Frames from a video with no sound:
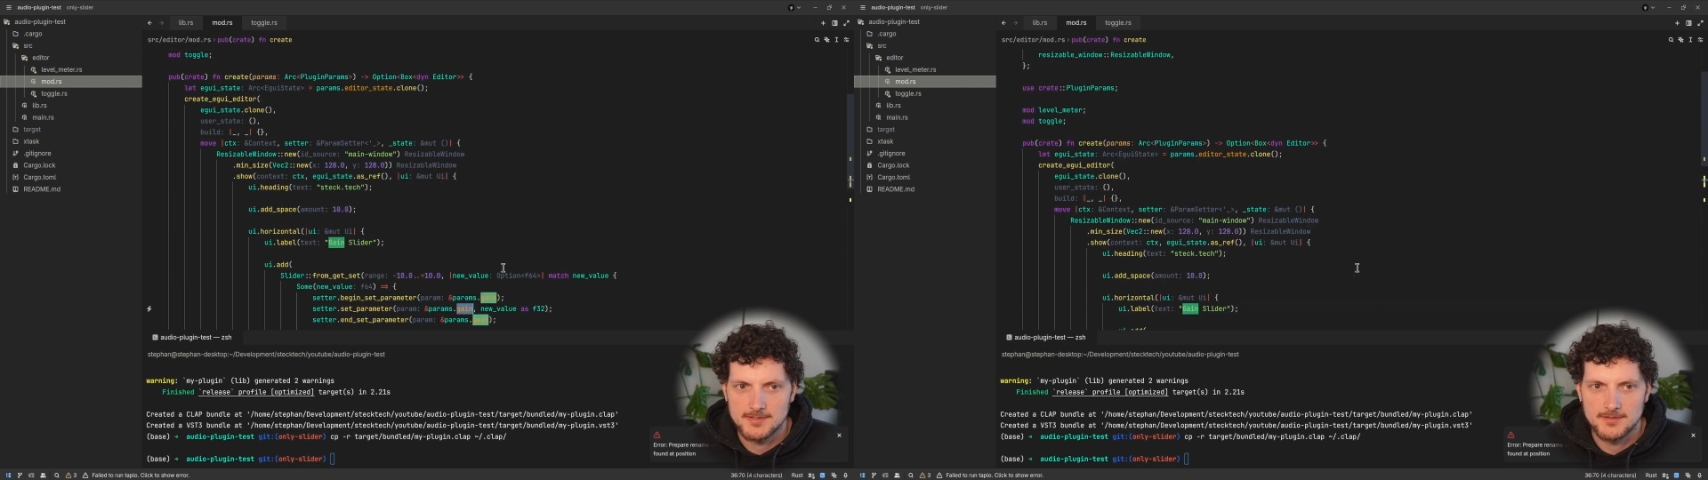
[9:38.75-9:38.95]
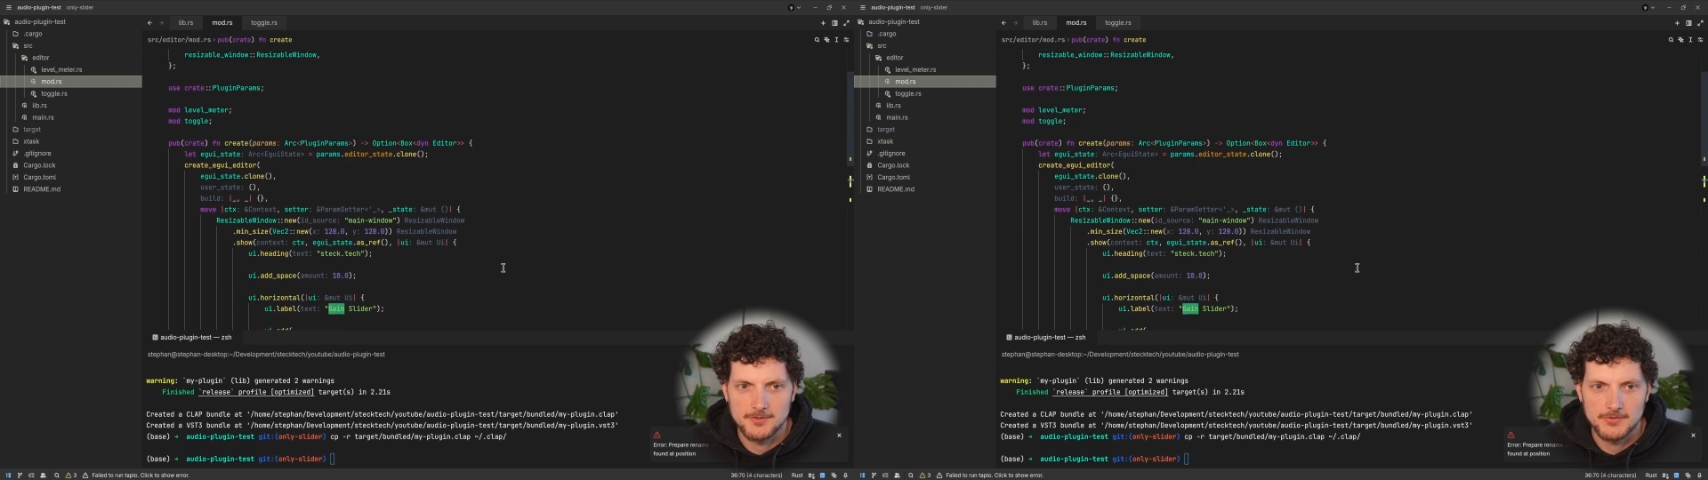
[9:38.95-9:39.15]

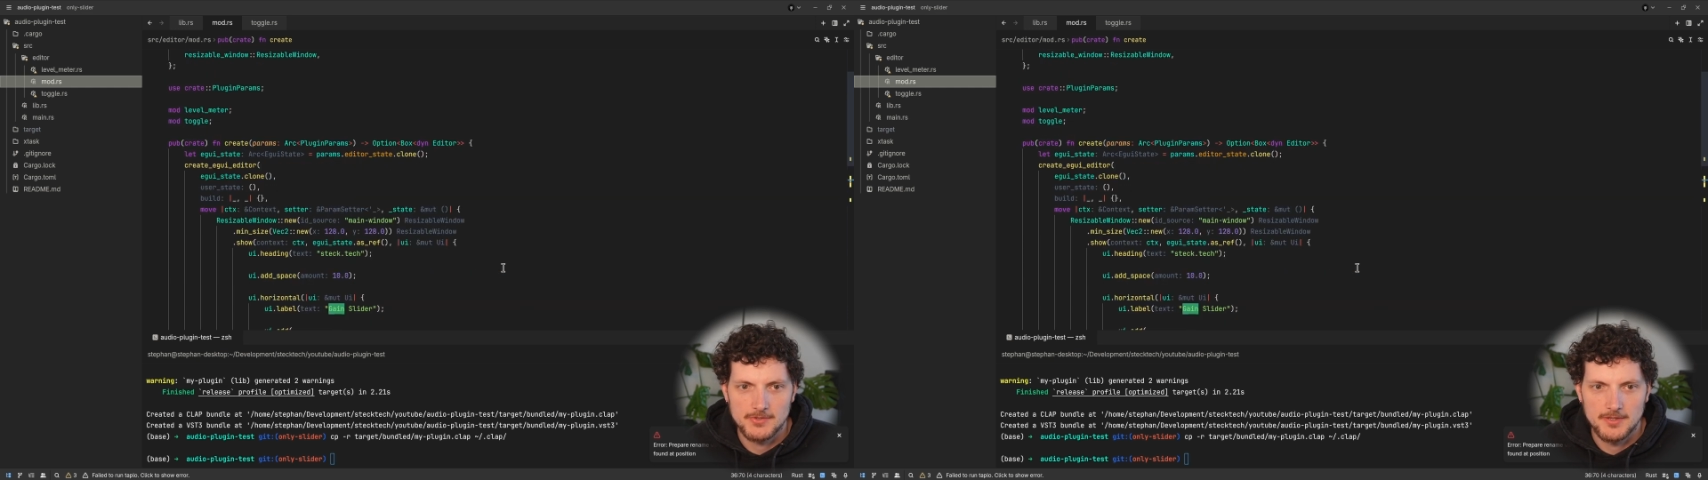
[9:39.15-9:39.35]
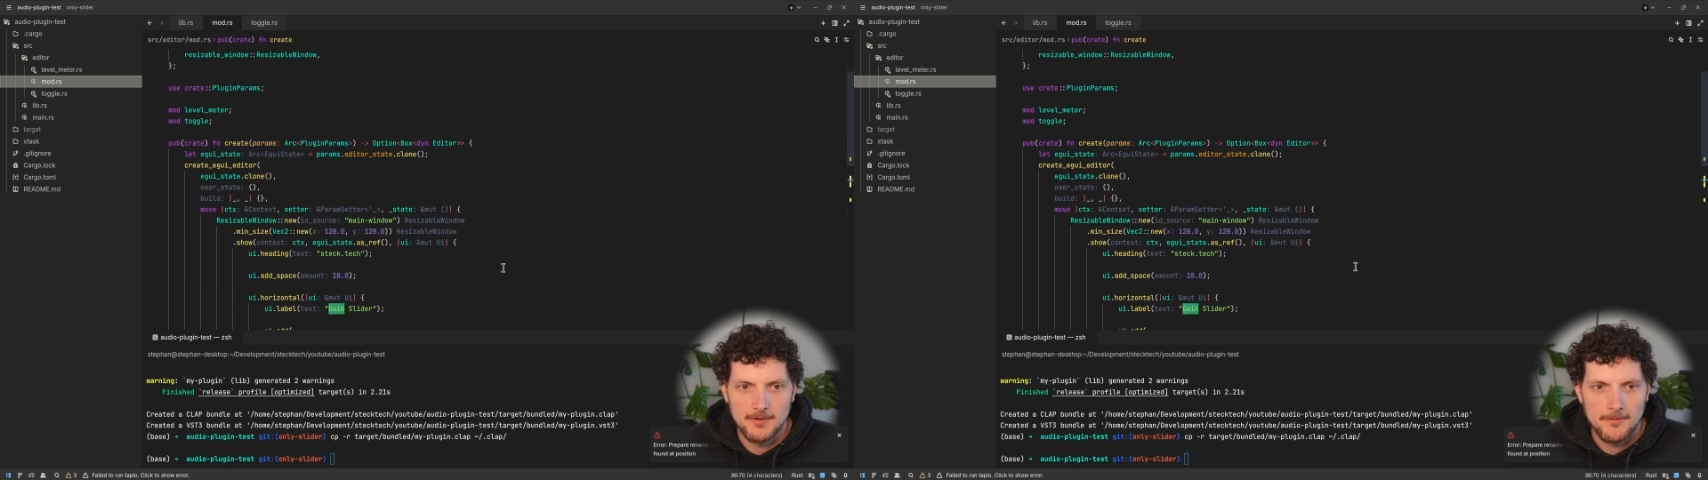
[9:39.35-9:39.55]
Yeah, you
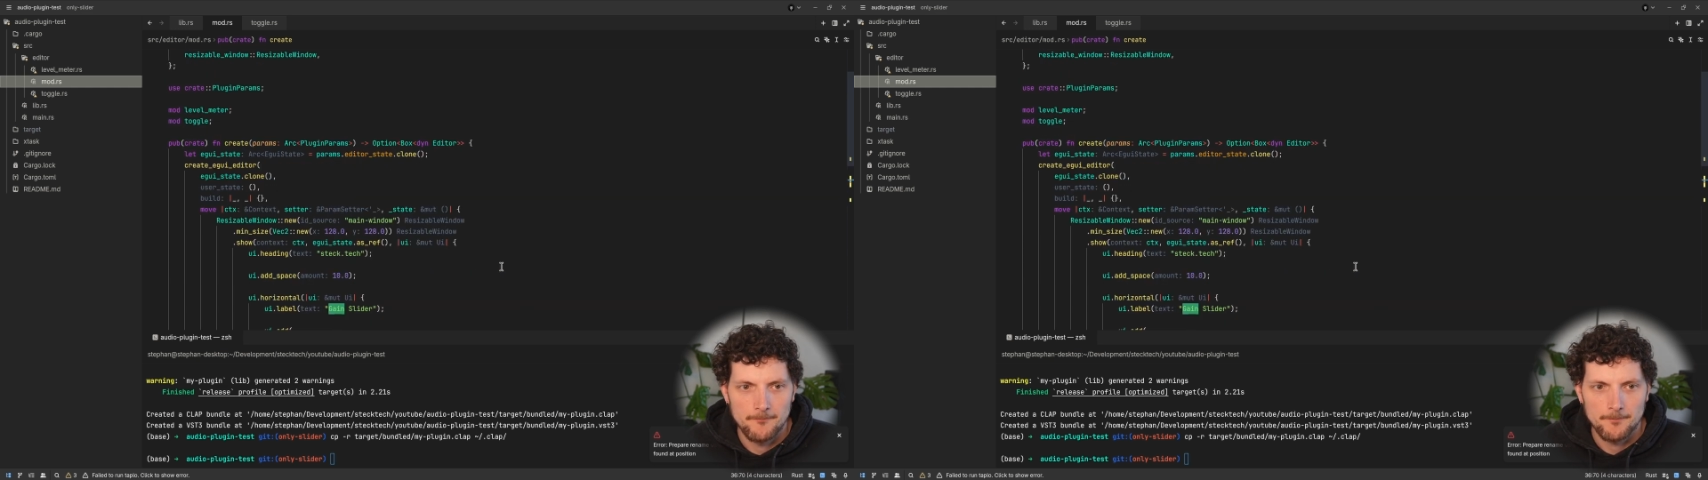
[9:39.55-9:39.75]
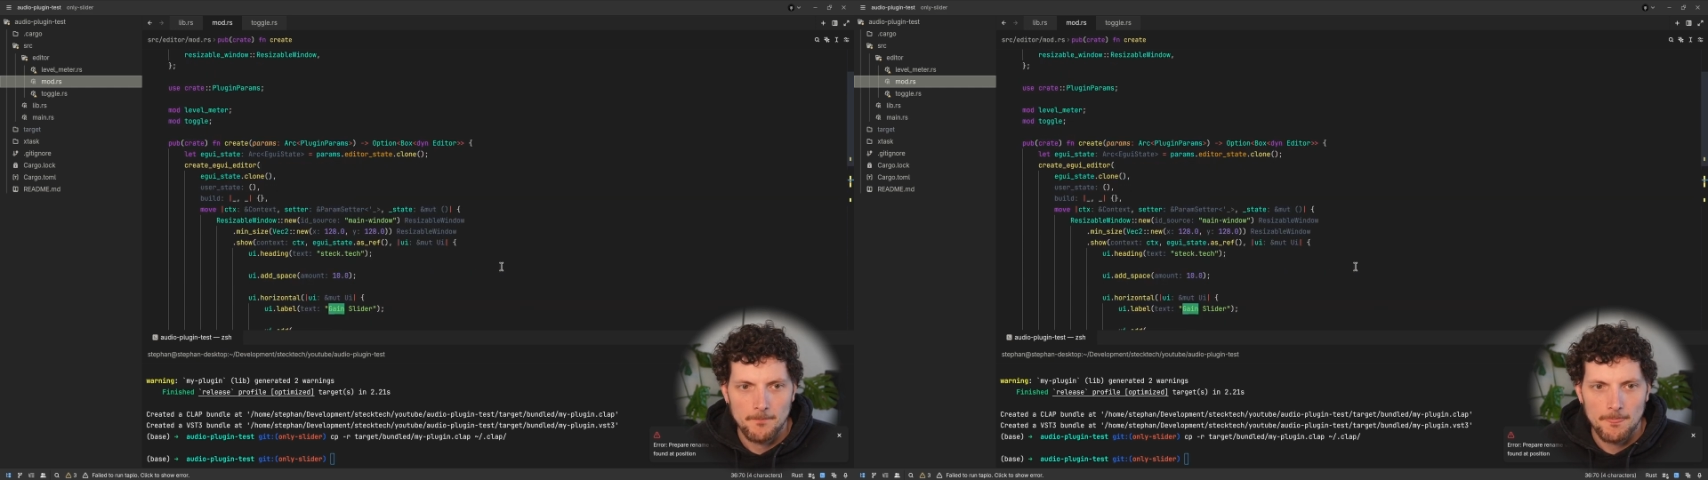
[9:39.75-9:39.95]
see,
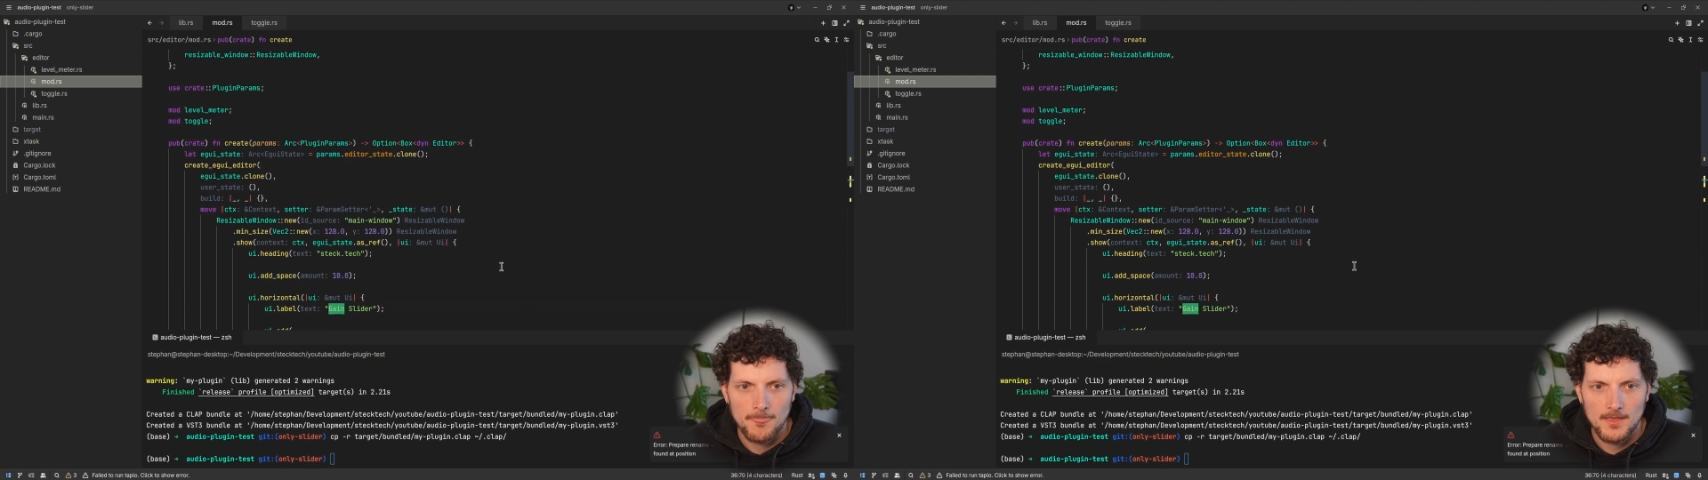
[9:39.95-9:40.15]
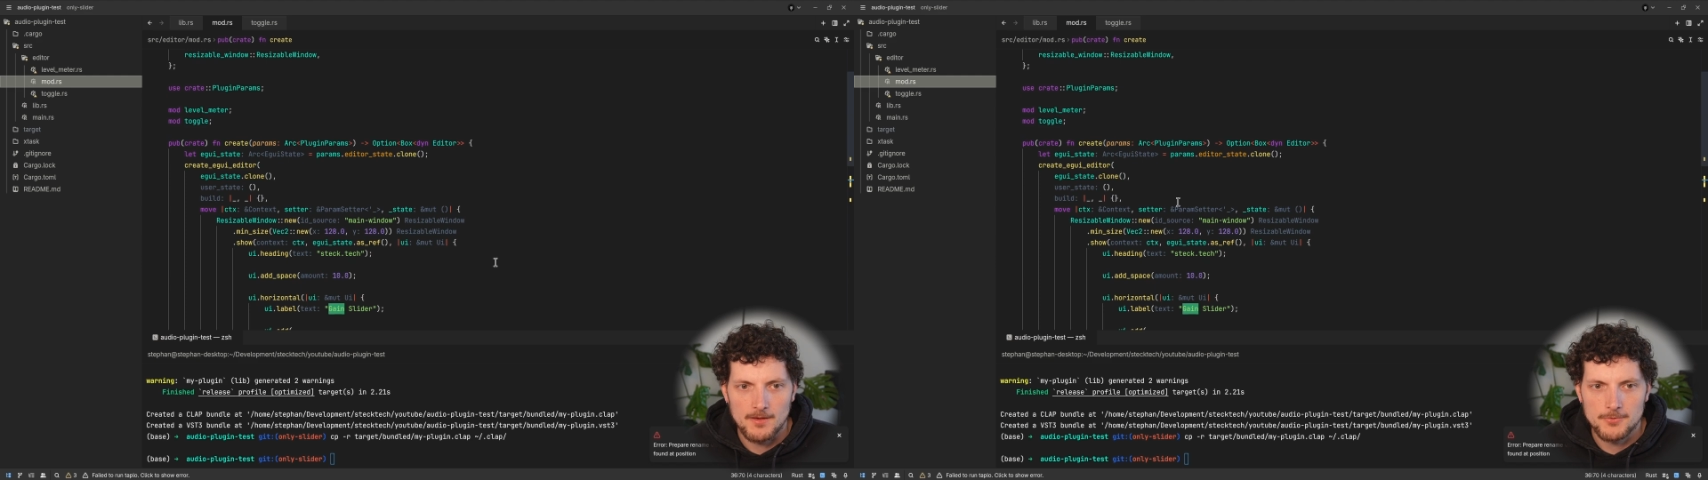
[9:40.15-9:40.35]

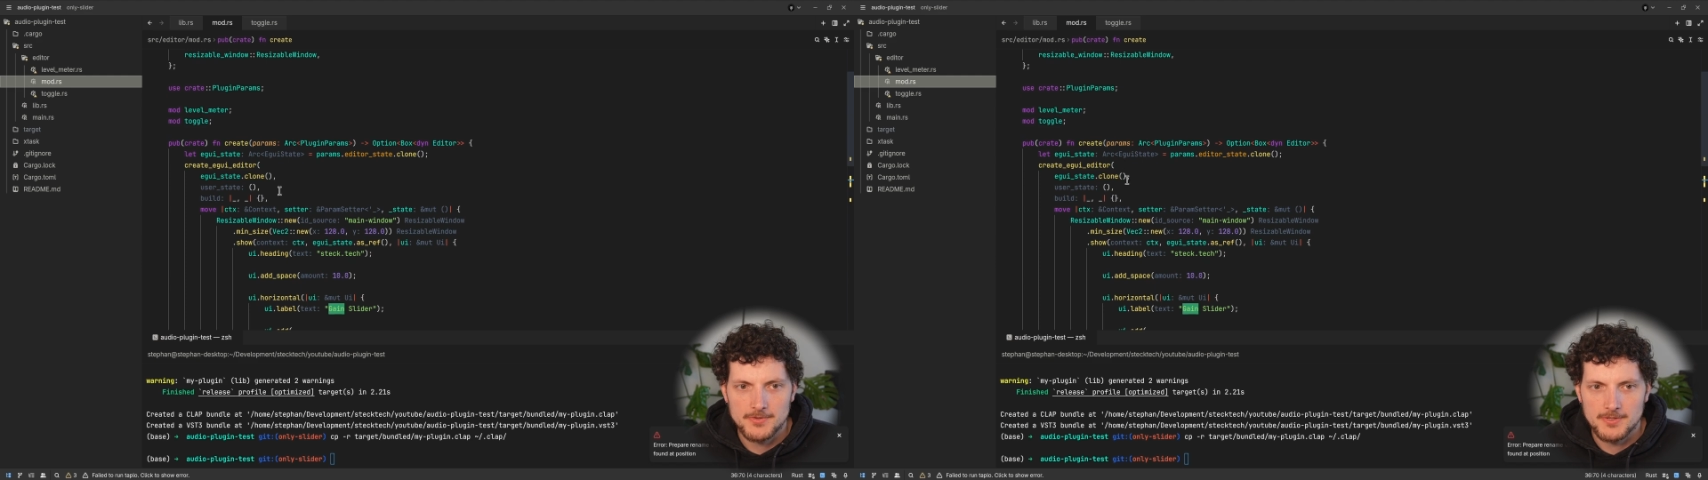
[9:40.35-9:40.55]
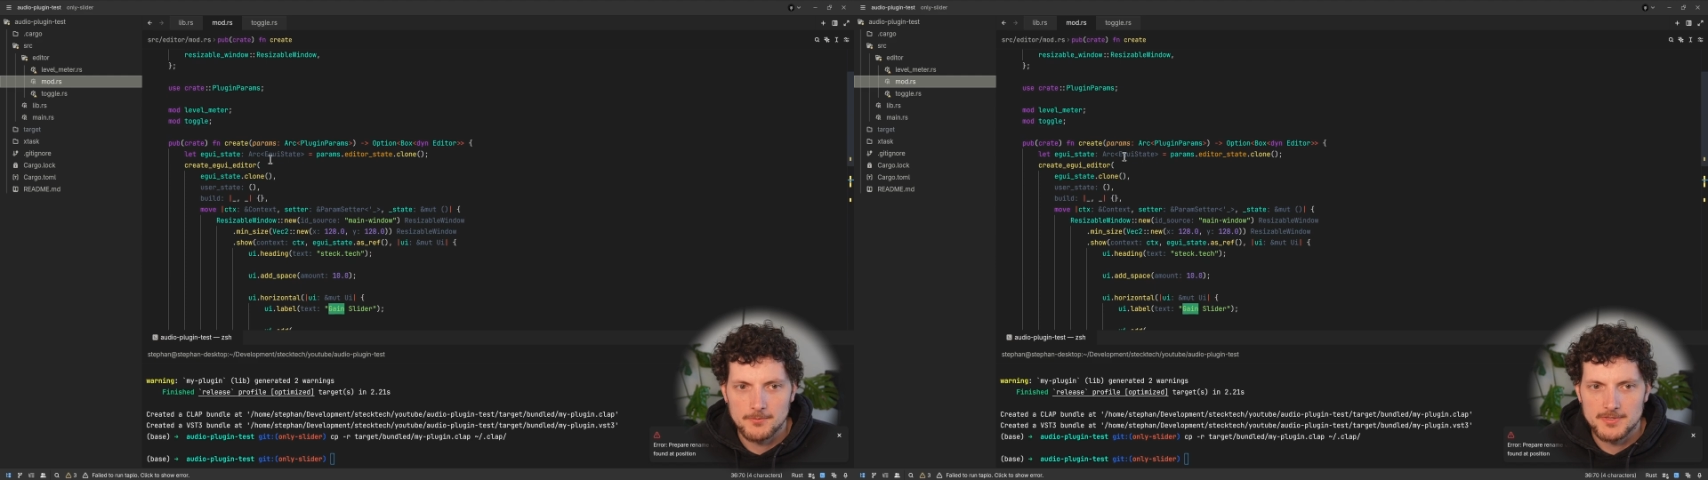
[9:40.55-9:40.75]
everything